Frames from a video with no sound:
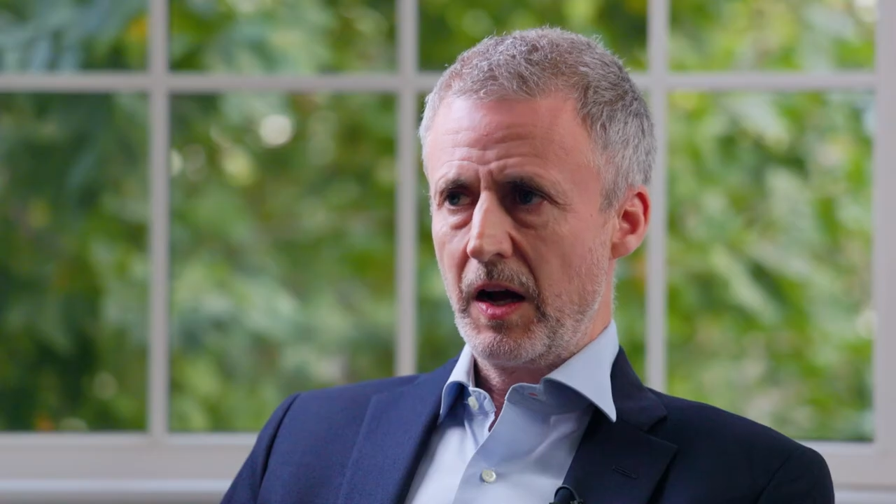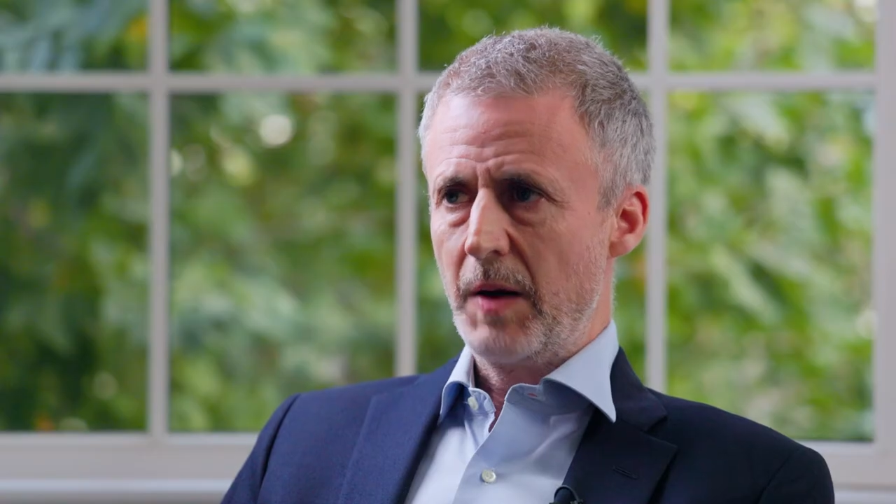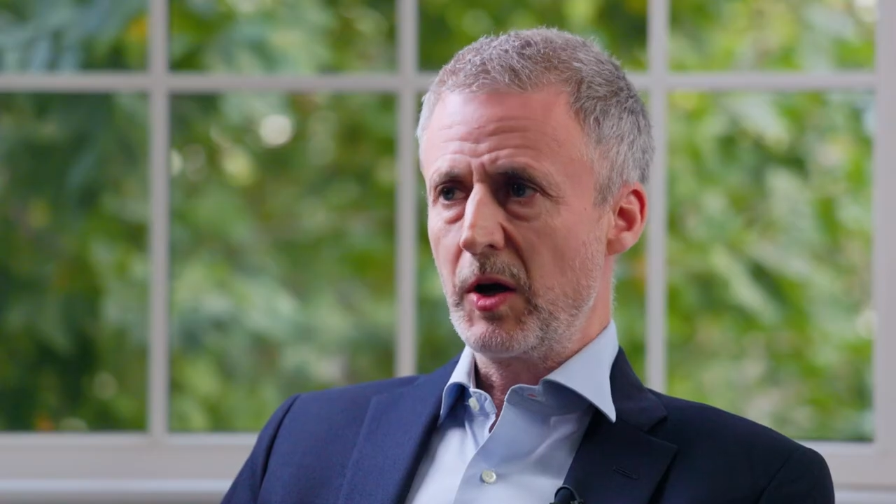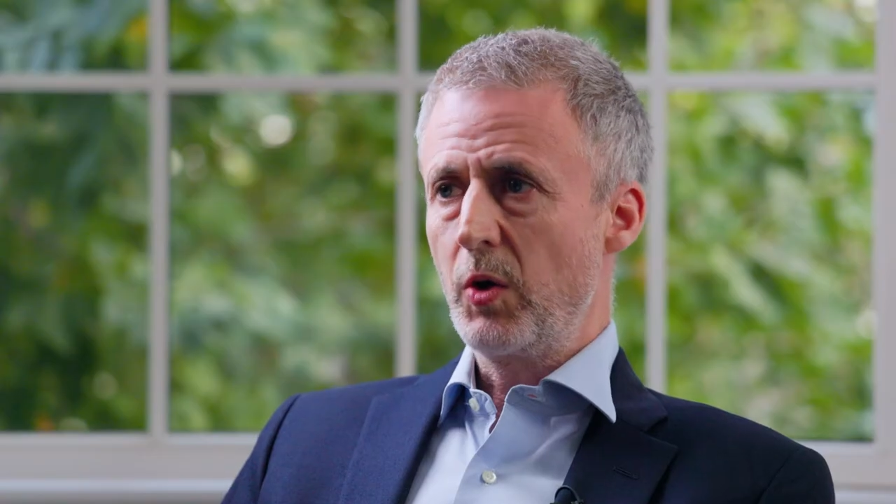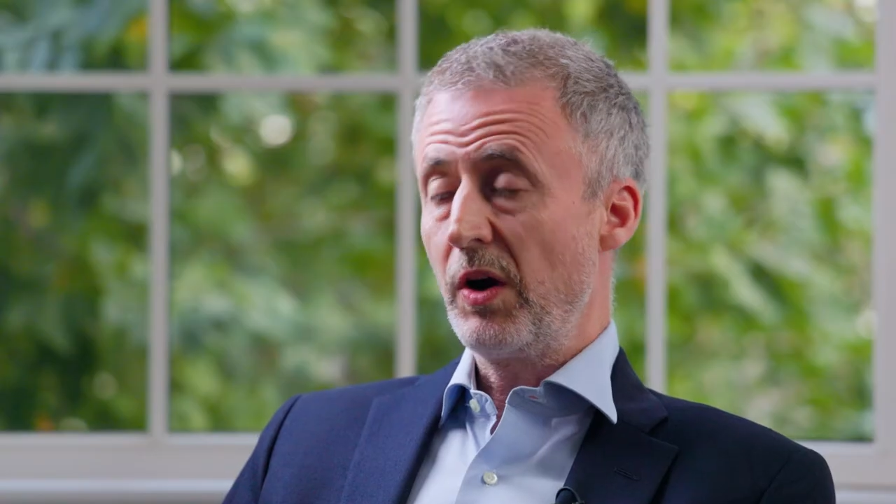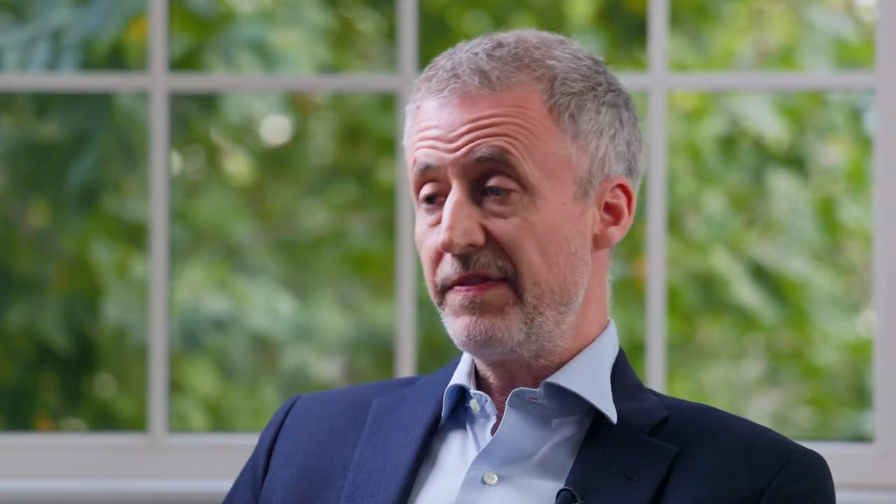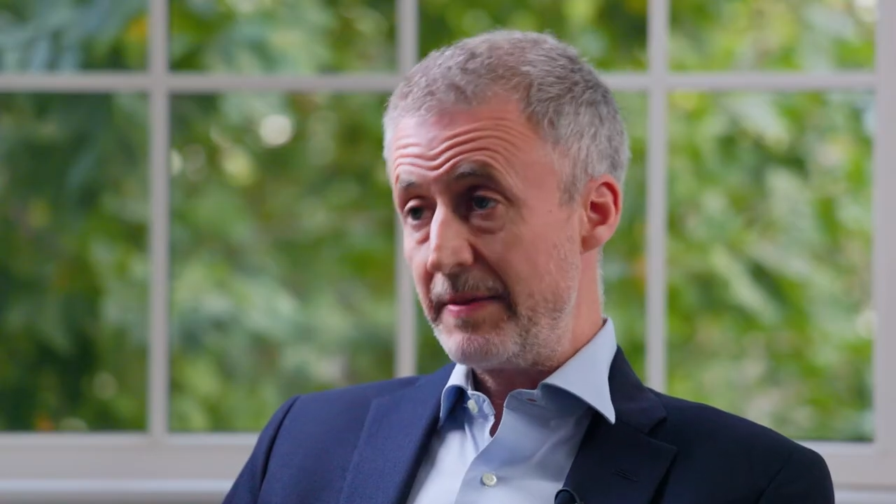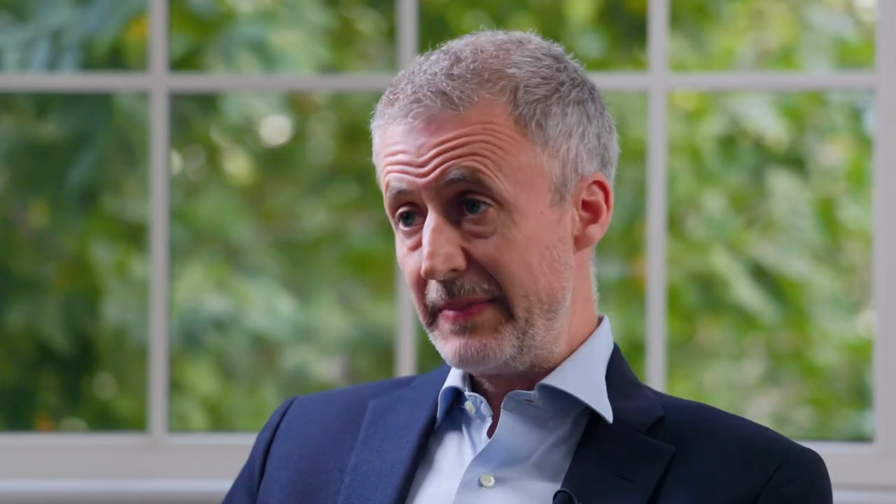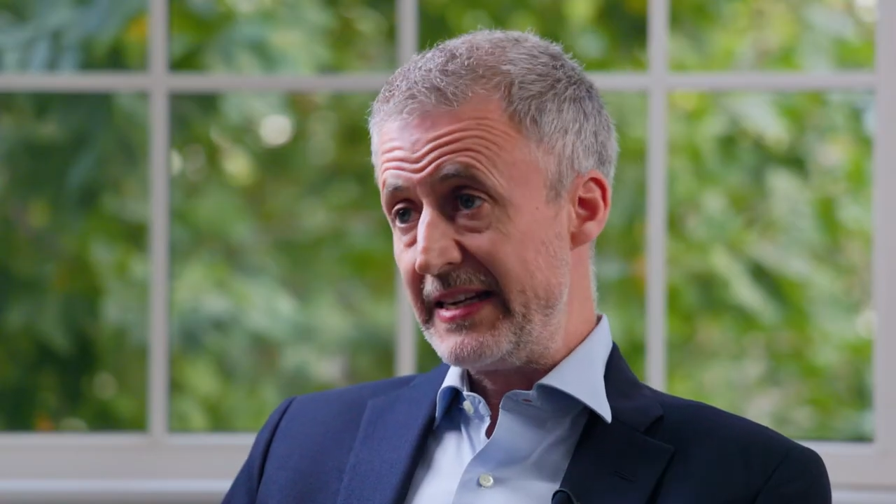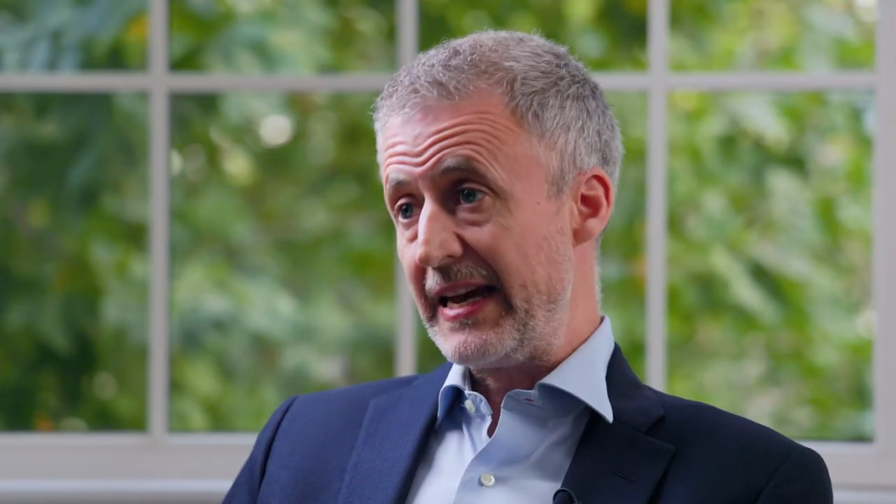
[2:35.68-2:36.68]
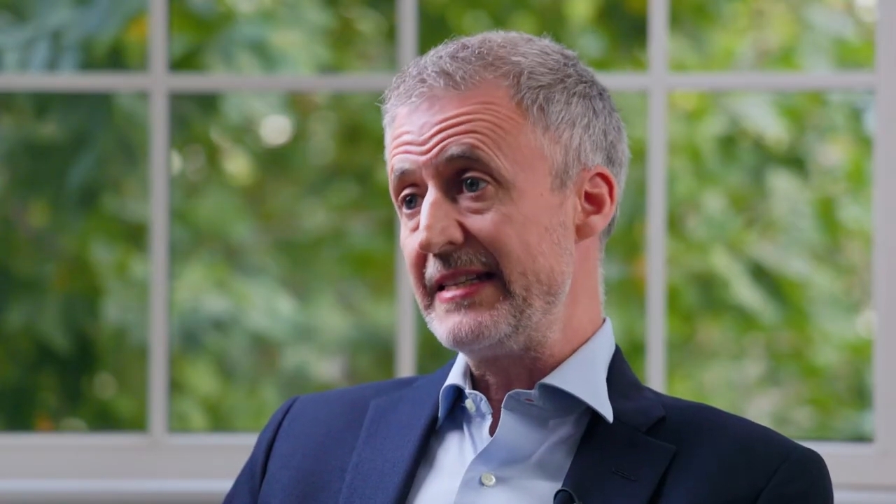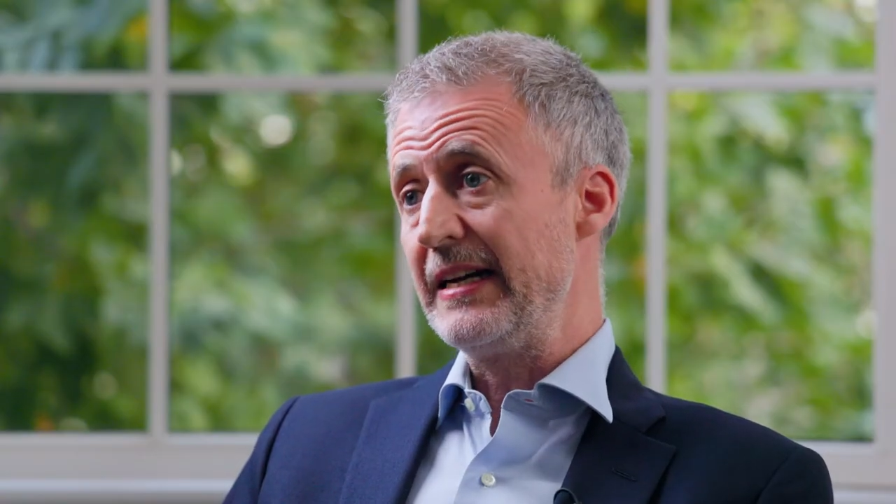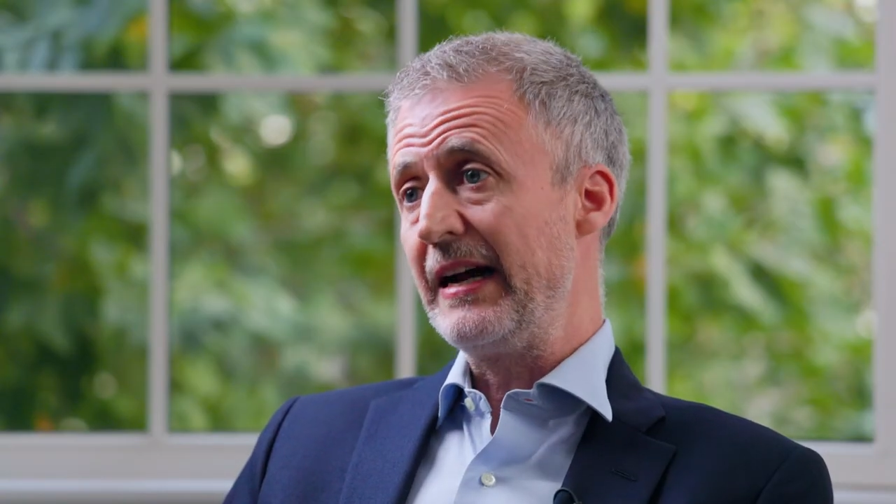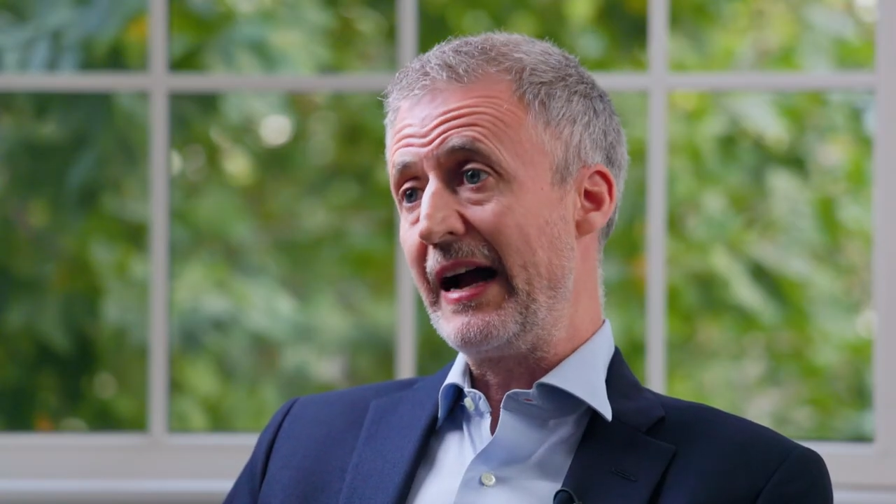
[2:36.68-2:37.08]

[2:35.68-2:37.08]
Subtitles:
I'm a qualified mediator